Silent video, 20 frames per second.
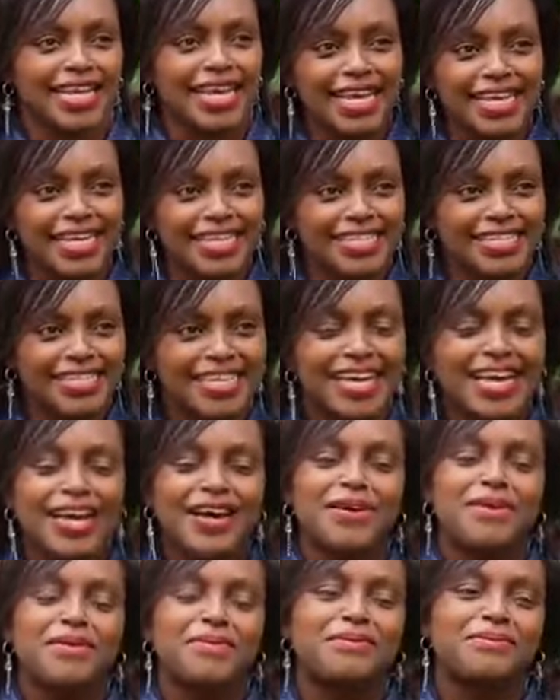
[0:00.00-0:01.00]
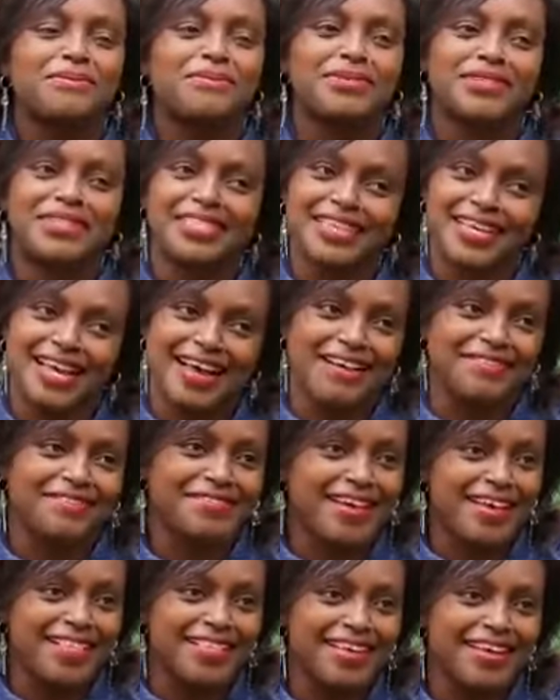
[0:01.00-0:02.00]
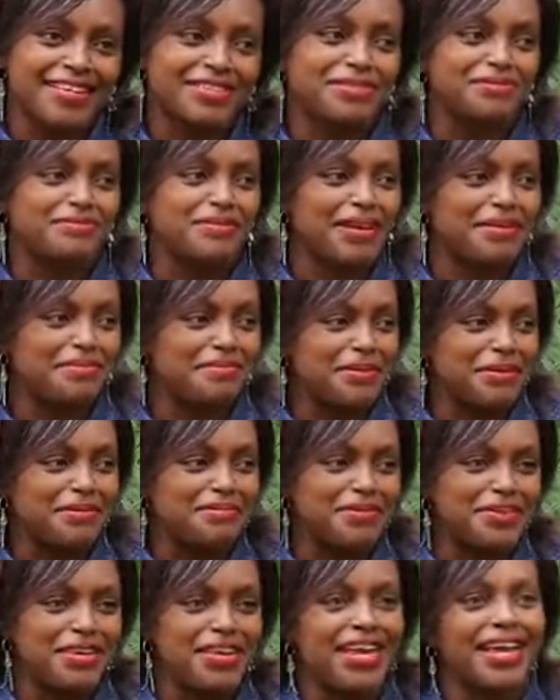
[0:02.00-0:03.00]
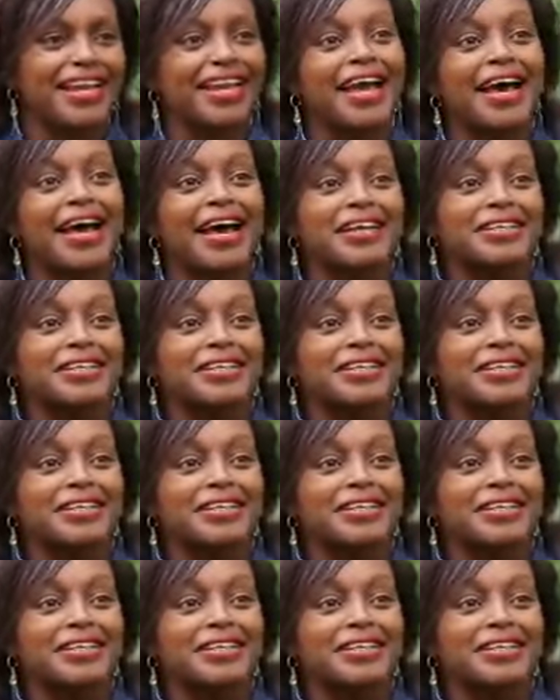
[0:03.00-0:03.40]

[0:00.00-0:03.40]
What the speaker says: thing was a father to my baby and a